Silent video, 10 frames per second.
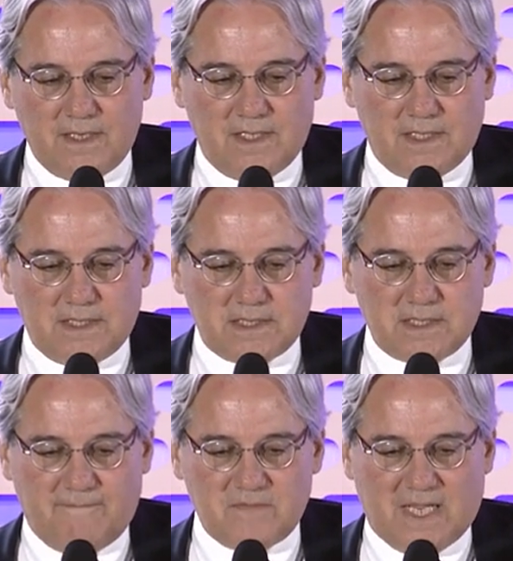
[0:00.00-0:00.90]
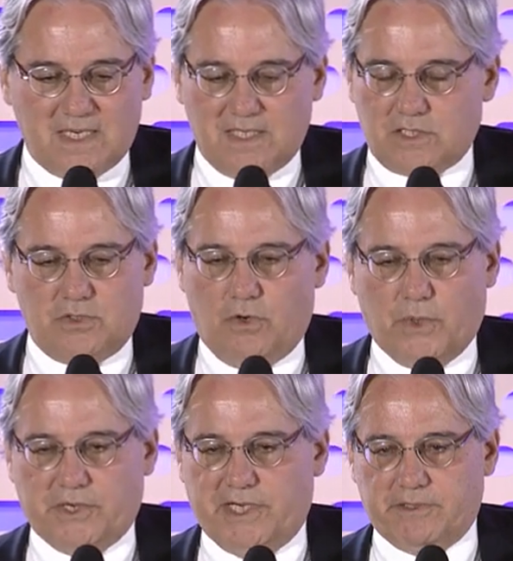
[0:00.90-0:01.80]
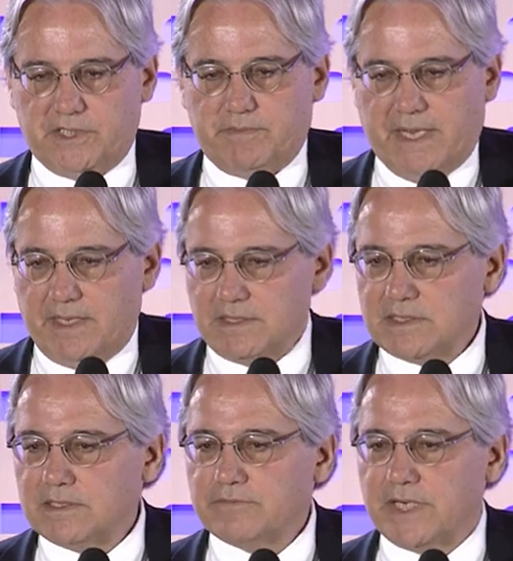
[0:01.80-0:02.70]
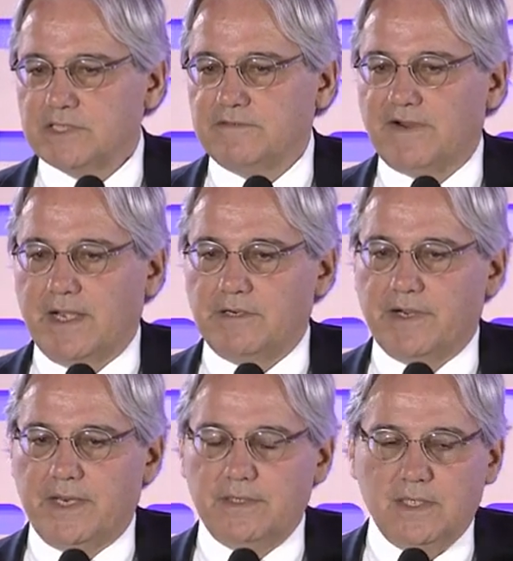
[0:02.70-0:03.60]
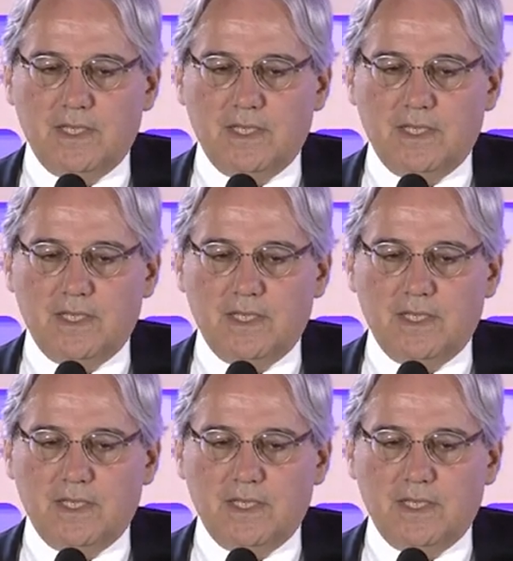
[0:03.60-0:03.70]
is that it's nowhere near as bad as in the rest of higher ed.